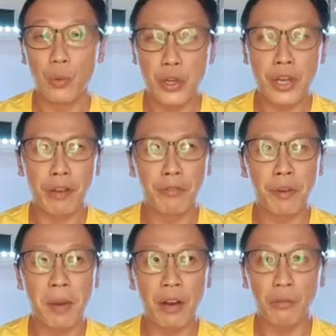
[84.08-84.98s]
which have
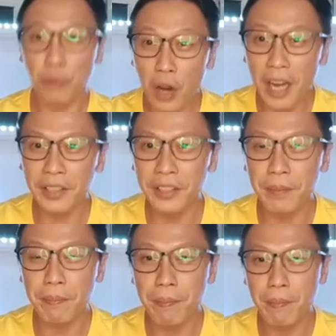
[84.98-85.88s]
about
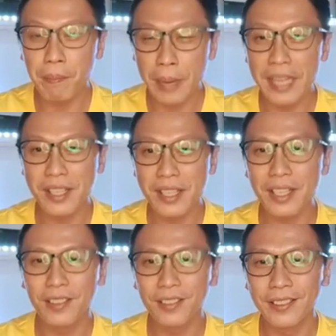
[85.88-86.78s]
400
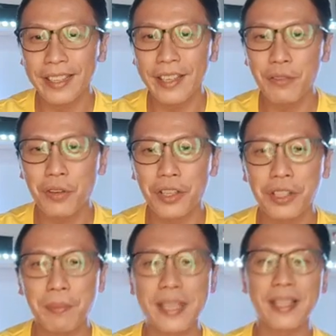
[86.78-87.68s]
beds. Okay,
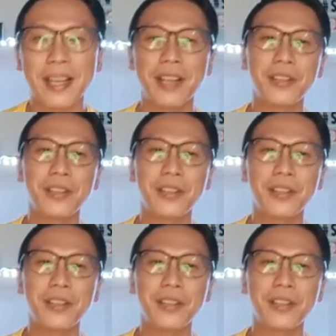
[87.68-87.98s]
400 beds.